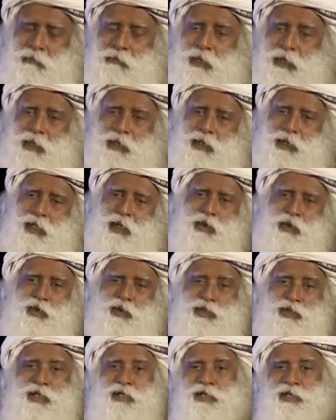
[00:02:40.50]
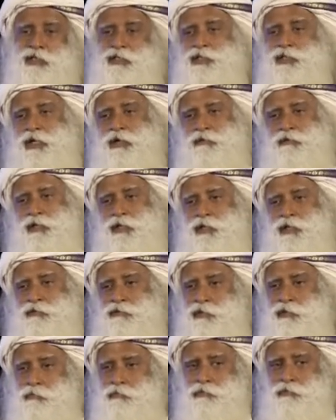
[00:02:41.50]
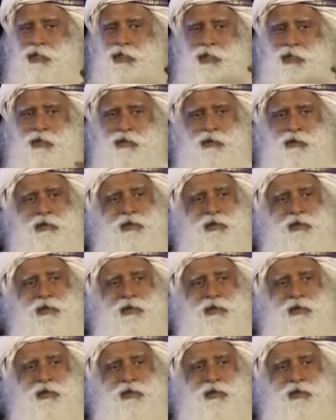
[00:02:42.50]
but now they've discovered it with $1 billion